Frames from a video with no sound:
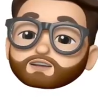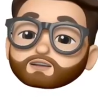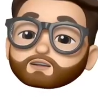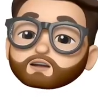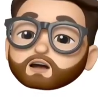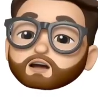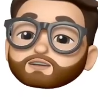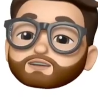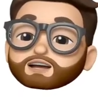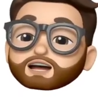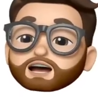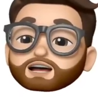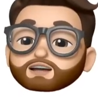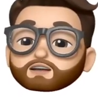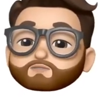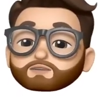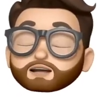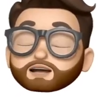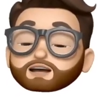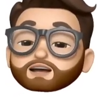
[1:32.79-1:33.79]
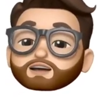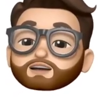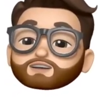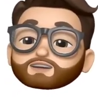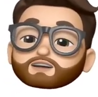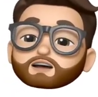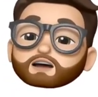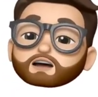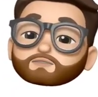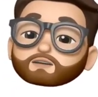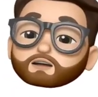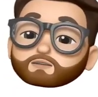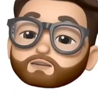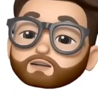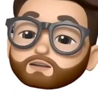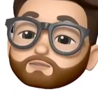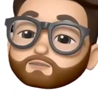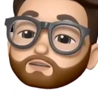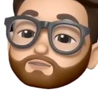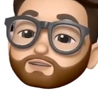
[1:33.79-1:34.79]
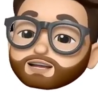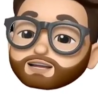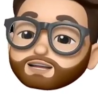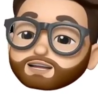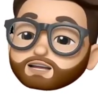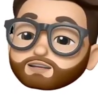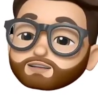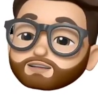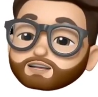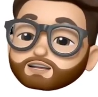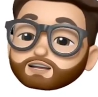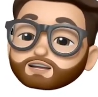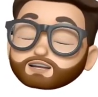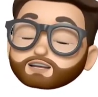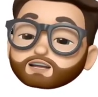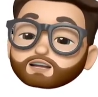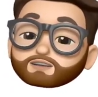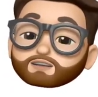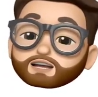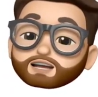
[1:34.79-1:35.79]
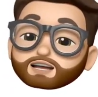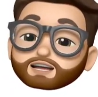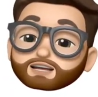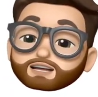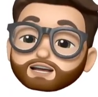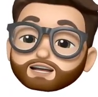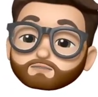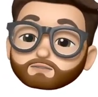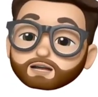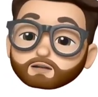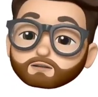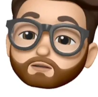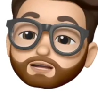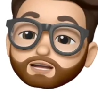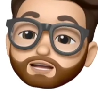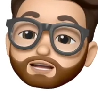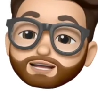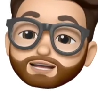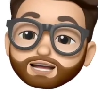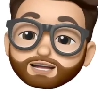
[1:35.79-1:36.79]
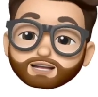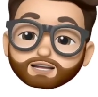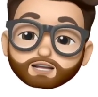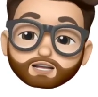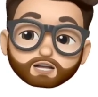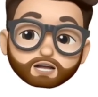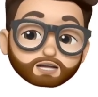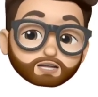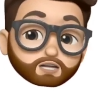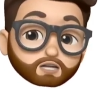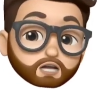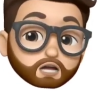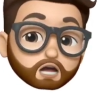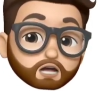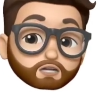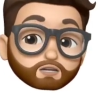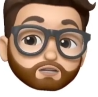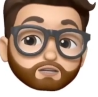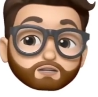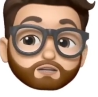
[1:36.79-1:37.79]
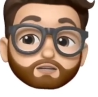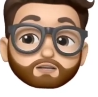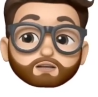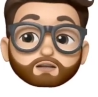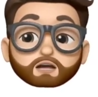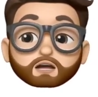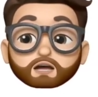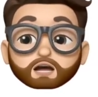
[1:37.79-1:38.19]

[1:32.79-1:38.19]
on the next page, I want to provide a definition. If I click my pen, I can change colors.